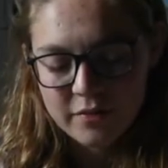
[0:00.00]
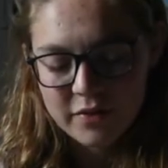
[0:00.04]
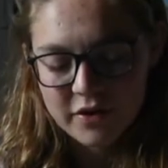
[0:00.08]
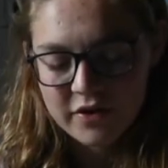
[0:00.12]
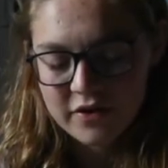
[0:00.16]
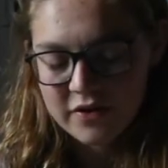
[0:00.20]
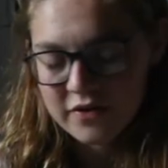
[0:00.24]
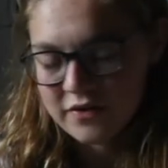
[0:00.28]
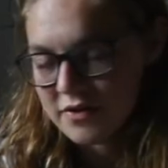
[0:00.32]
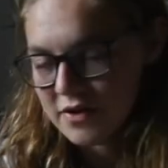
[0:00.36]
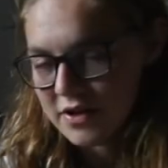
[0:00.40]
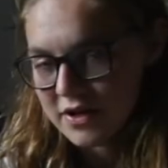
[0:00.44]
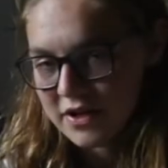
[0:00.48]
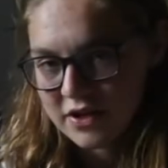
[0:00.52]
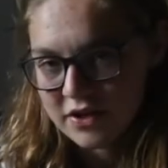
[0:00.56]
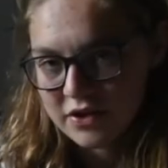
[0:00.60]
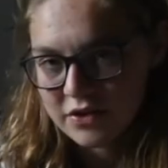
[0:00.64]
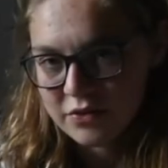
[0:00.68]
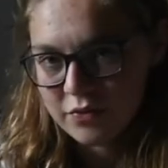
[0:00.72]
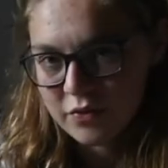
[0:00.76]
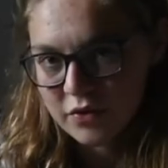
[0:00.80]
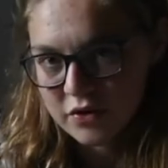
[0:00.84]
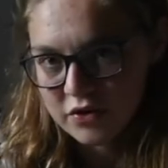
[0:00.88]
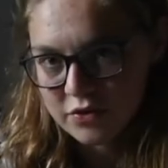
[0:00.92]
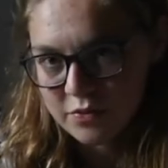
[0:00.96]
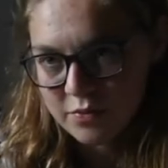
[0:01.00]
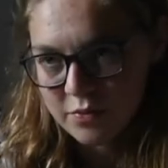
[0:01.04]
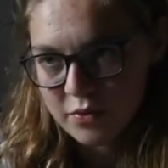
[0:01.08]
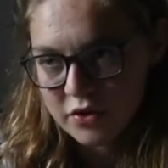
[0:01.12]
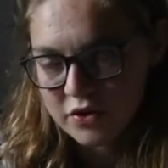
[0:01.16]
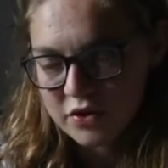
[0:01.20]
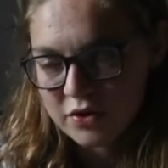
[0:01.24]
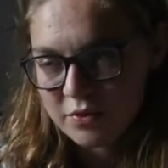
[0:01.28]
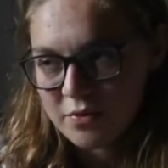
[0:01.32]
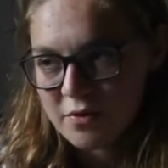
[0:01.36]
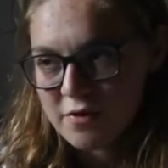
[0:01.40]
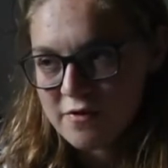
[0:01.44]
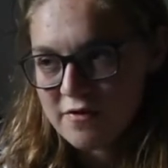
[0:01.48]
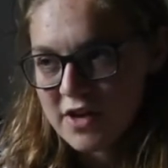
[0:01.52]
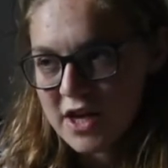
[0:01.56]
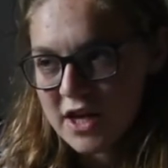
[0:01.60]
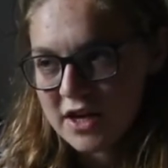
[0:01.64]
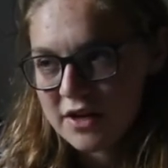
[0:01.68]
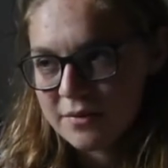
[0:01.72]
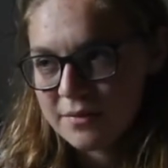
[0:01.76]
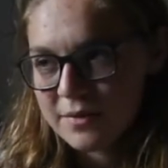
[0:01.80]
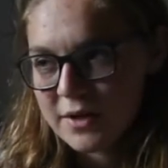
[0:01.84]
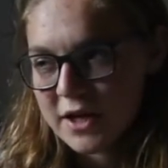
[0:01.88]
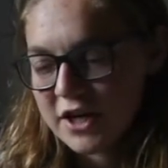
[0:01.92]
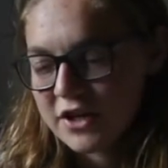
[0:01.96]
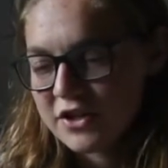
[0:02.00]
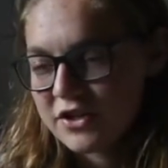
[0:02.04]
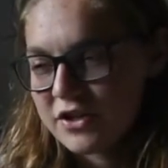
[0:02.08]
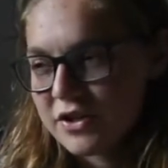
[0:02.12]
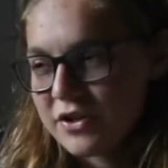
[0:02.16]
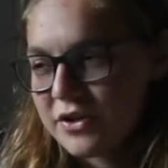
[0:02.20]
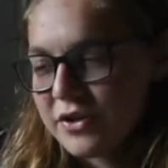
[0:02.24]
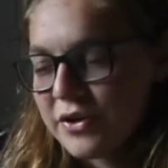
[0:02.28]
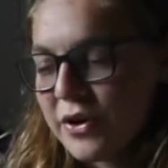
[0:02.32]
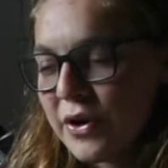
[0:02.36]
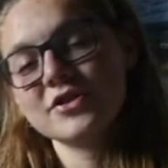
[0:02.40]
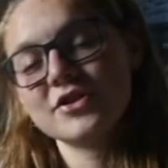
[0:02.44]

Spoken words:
because I need to watch a book to movie adaptation.